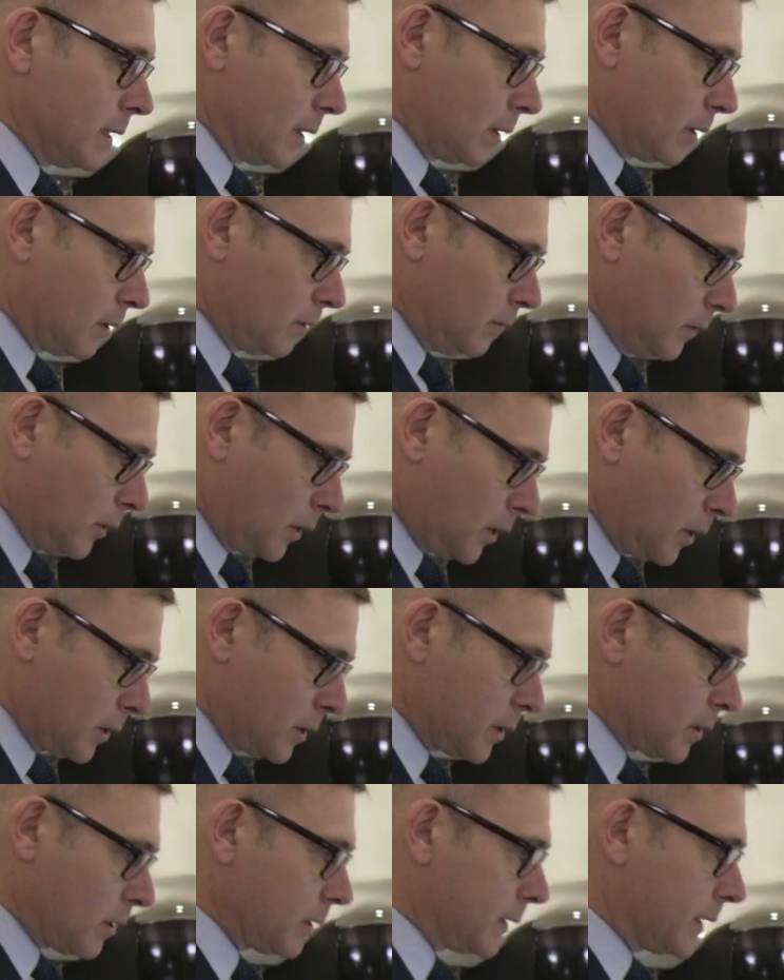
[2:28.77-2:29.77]
the
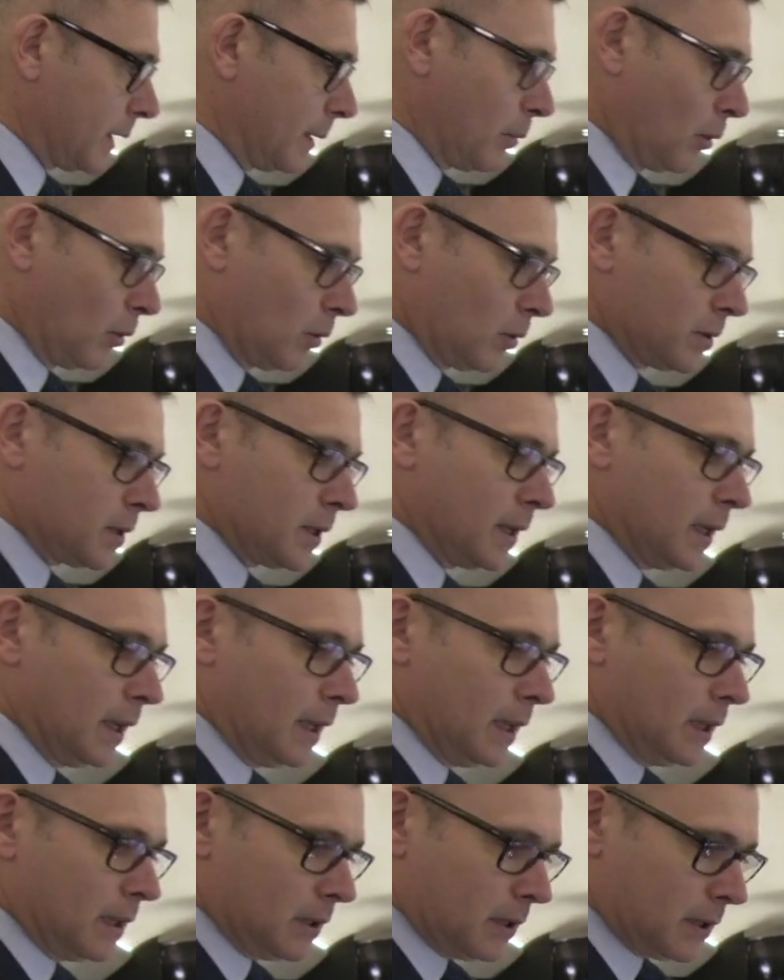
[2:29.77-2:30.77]
console tables,
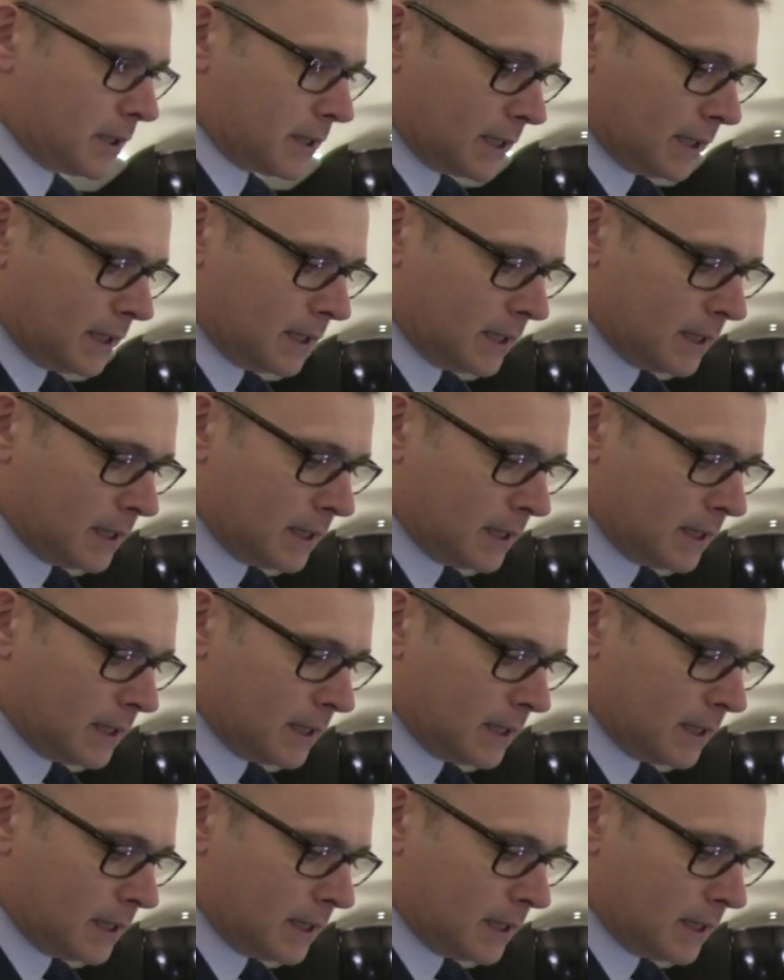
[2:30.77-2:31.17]
the seat